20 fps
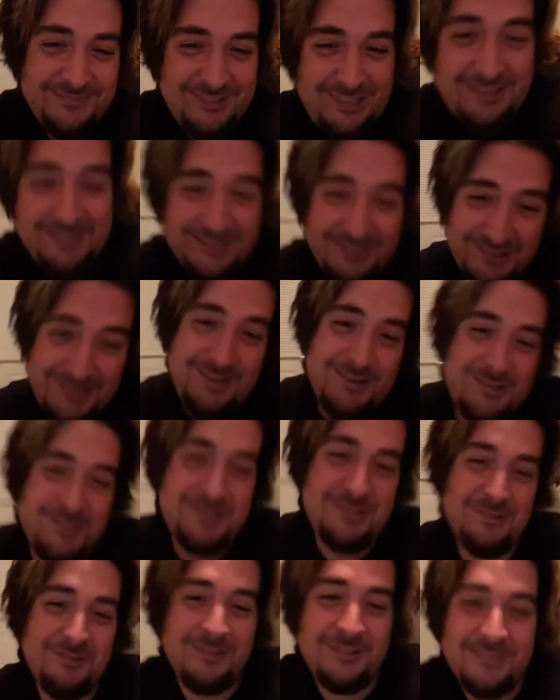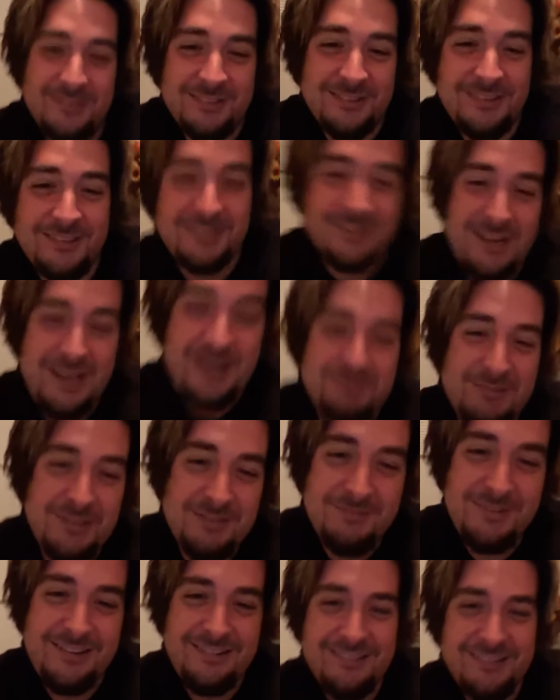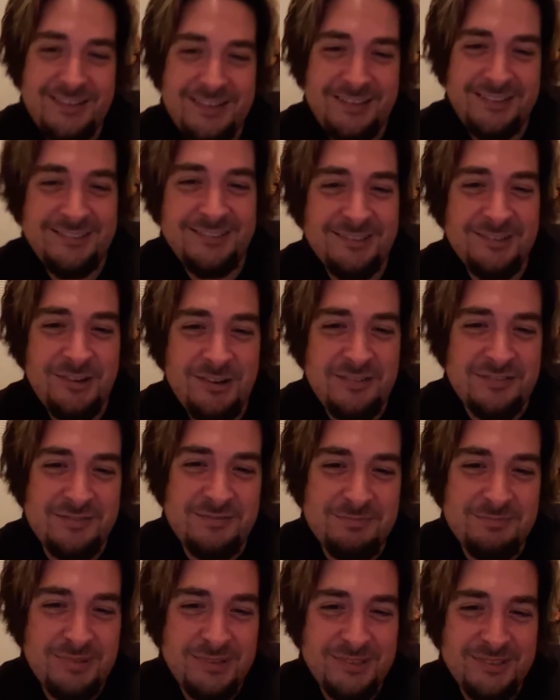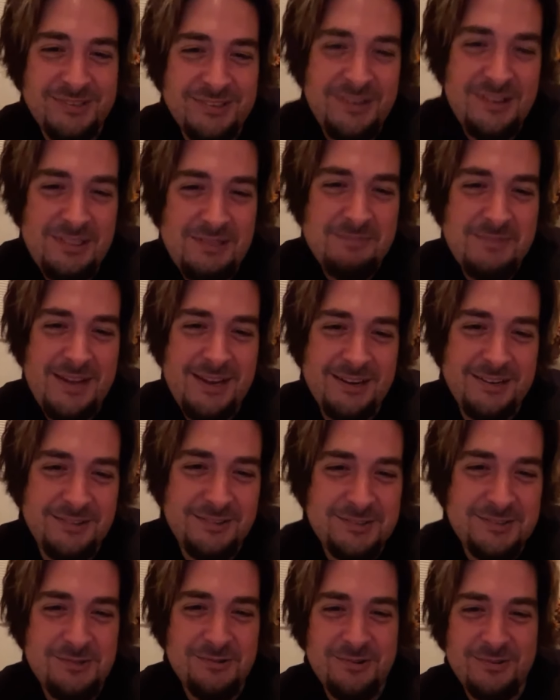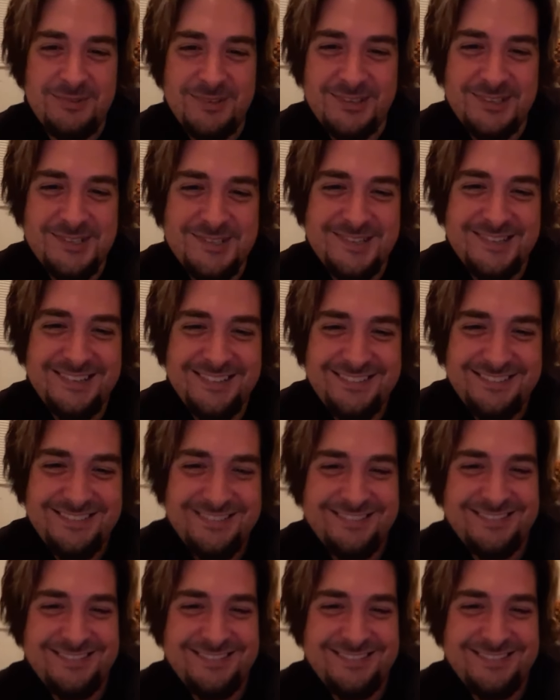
that is also the, the comment about cutting it off and putting it on the back of the tour bus.